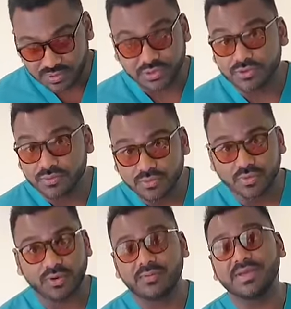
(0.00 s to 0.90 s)
do, or
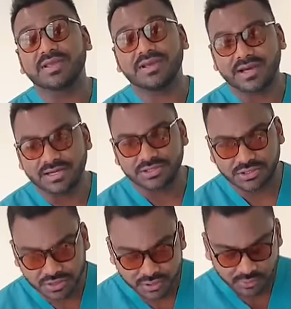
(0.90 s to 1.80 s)
what we encourage
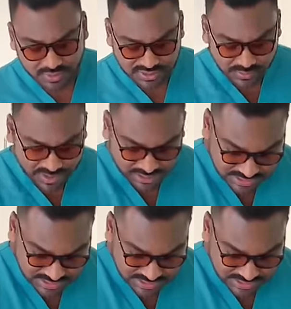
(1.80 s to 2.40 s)
with spinal